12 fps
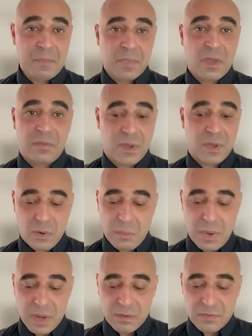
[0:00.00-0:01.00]
think
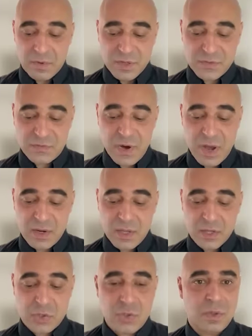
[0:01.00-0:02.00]
omega-3 is fine.
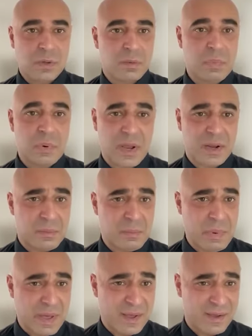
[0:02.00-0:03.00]
It shouldn't break the
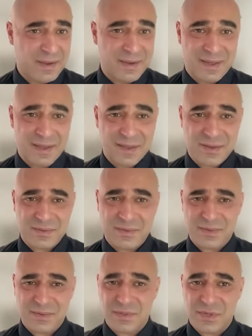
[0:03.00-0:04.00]
bank, as
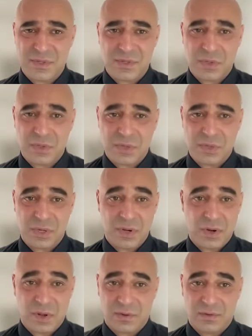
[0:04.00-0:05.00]
it's usually
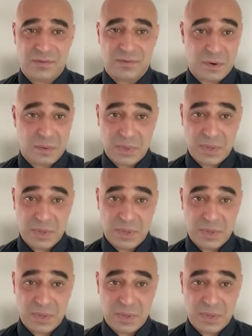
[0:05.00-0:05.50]
not terribly